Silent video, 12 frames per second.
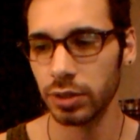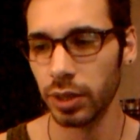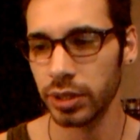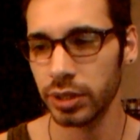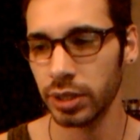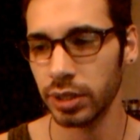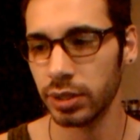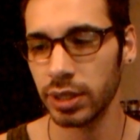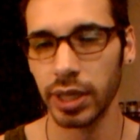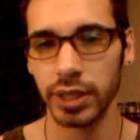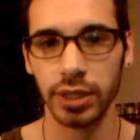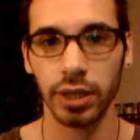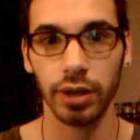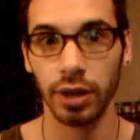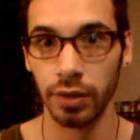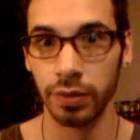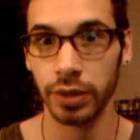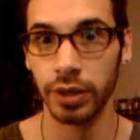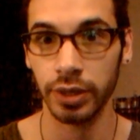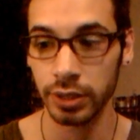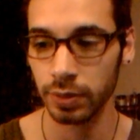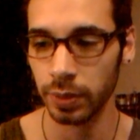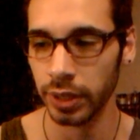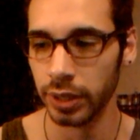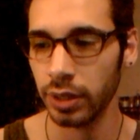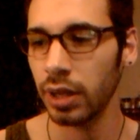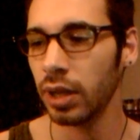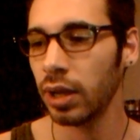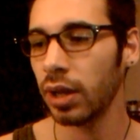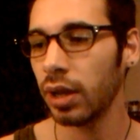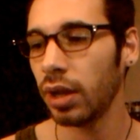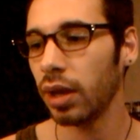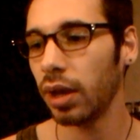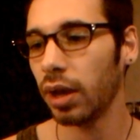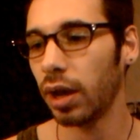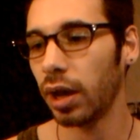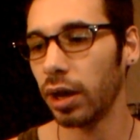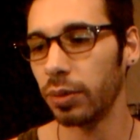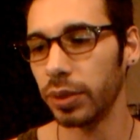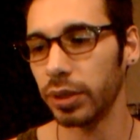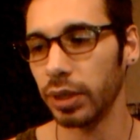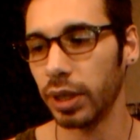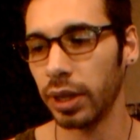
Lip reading: questions that I did not cover in this one. I will